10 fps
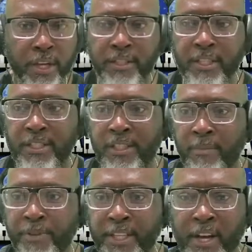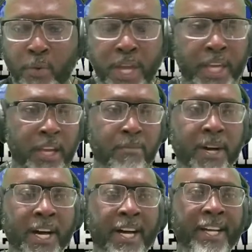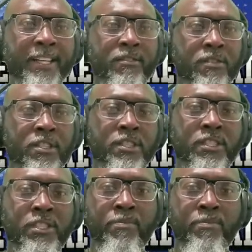is just something that we can get behind. It's just